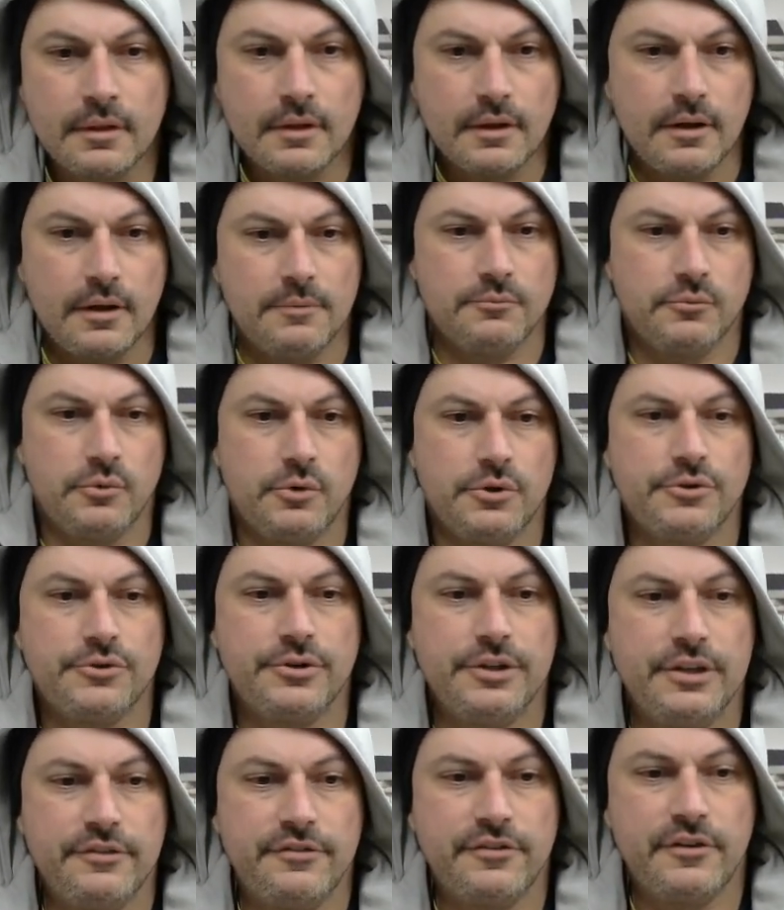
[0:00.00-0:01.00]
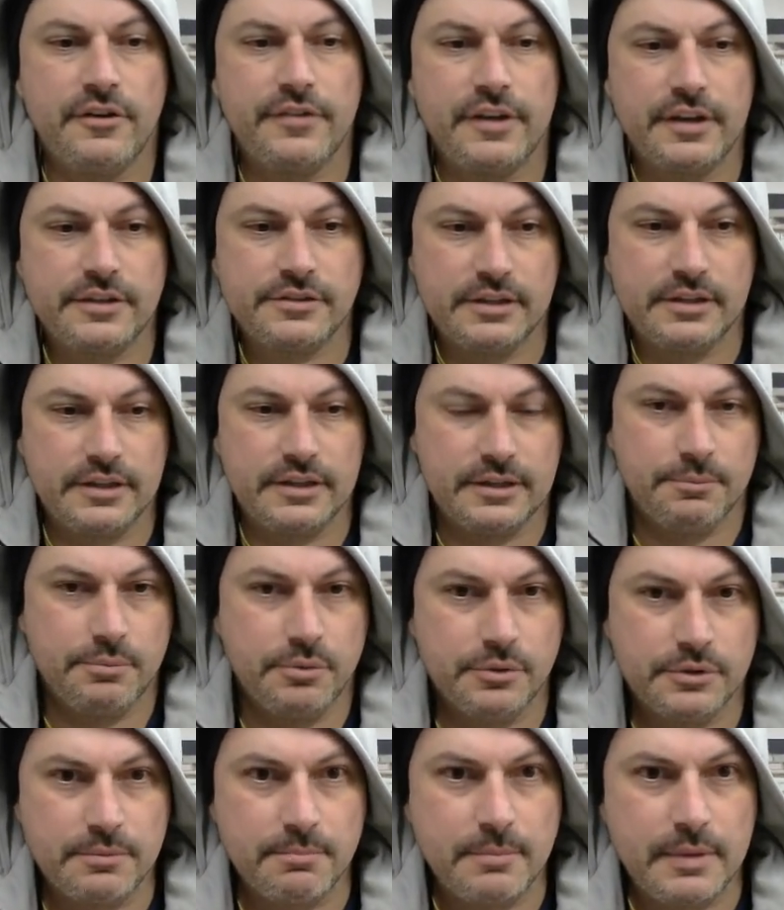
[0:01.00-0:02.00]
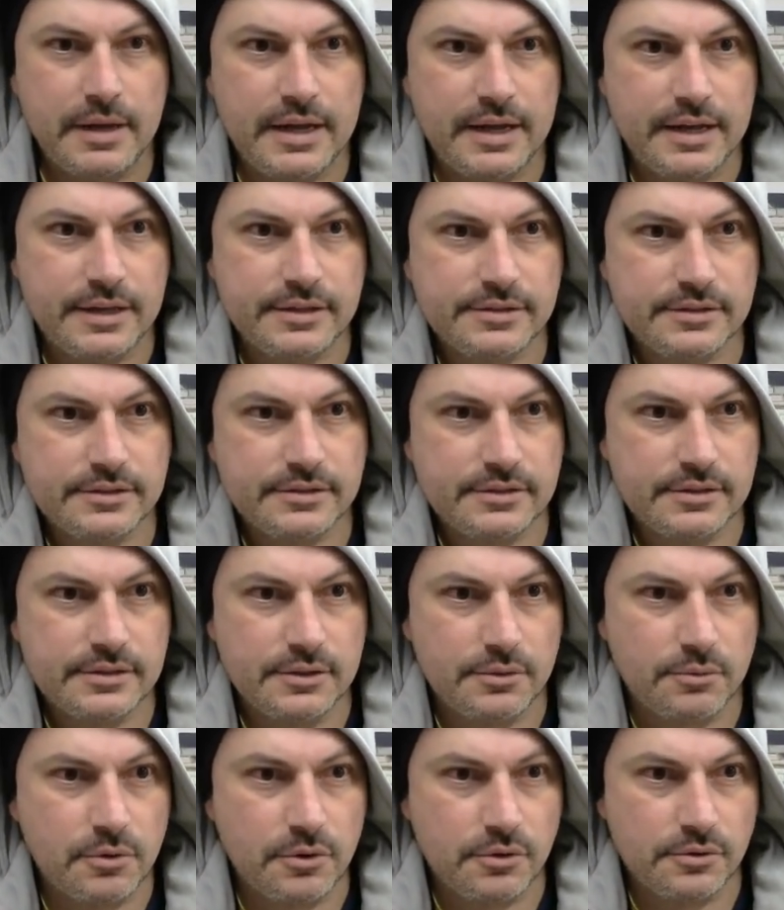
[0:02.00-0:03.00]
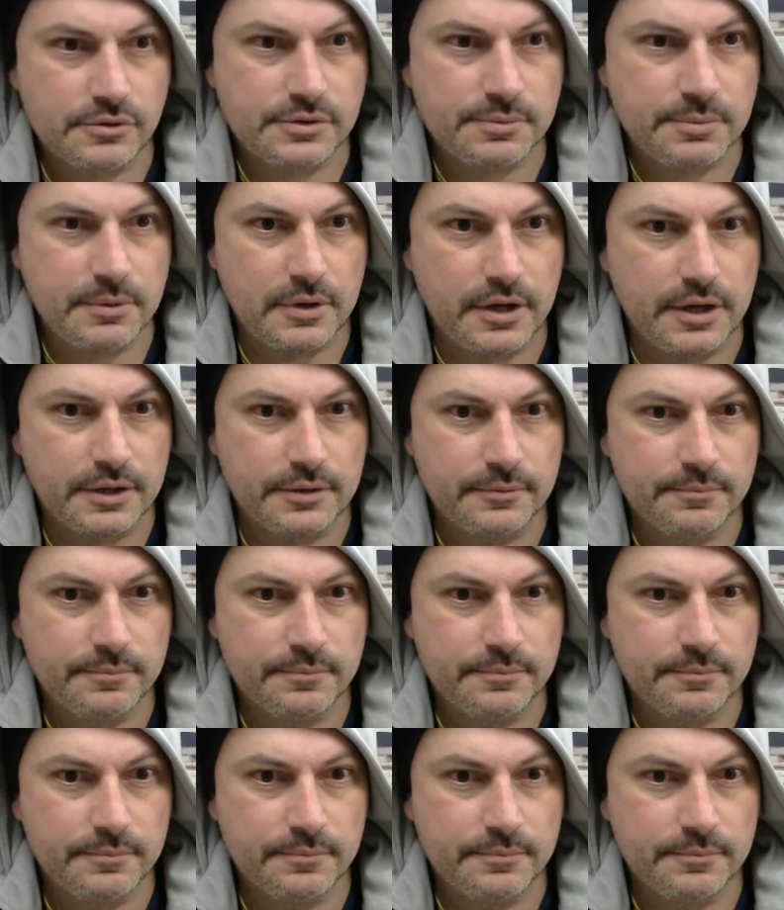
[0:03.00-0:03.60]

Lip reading: I'm wondering if I've accidentally put the masks in the wrong spot.